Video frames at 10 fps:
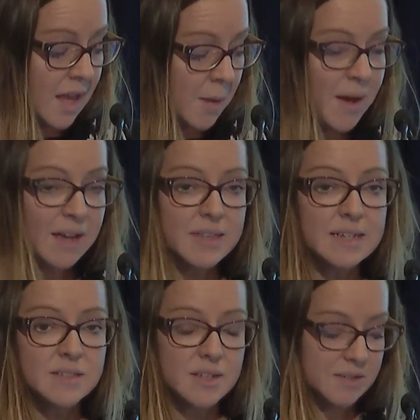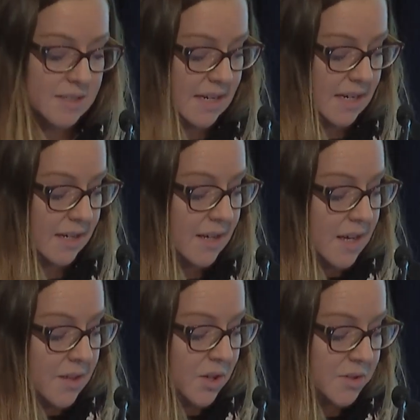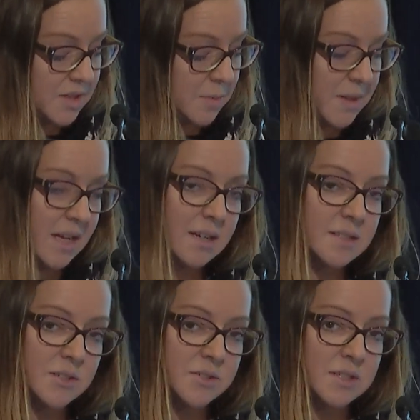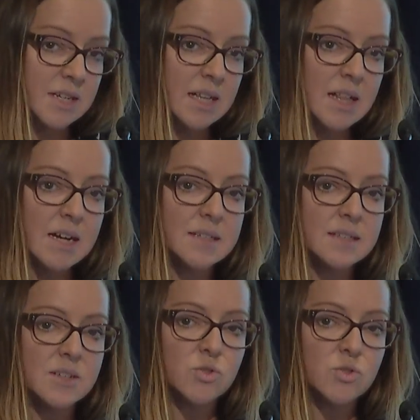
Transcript: about these cells here, the osteoblasts and osteoclasts that are